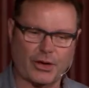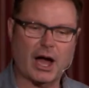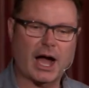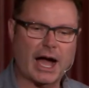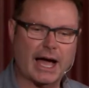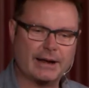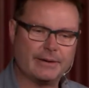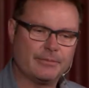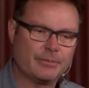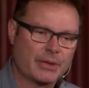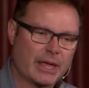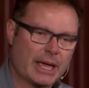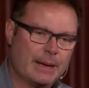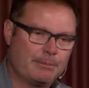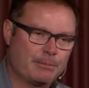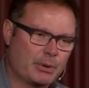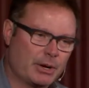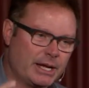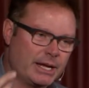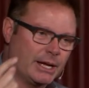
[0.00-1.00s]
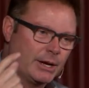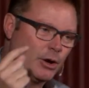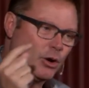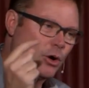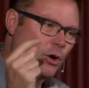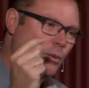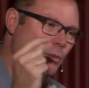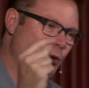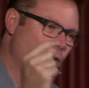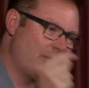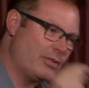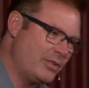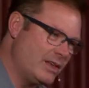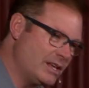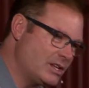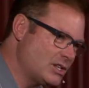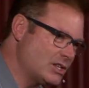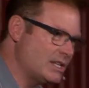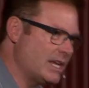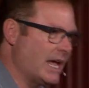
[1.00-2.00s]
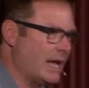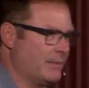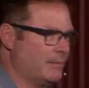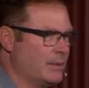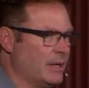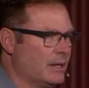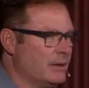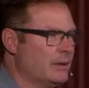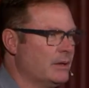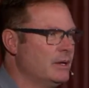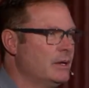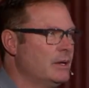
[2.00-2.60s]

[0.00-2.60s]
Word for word: thought and bring it home with this statement.